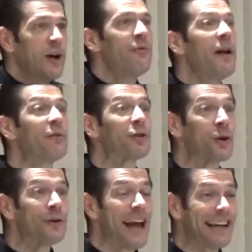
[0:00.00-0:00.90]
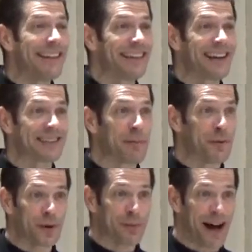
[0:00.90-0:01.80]
You've never learned anything except
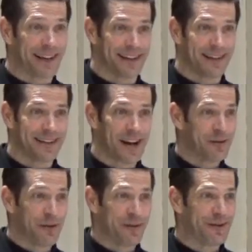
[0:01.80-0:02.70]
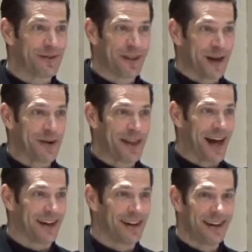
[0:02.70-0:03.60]
through your body. I don't know if you ever think about
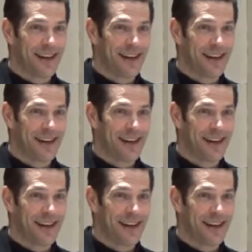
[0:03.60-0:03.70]
that.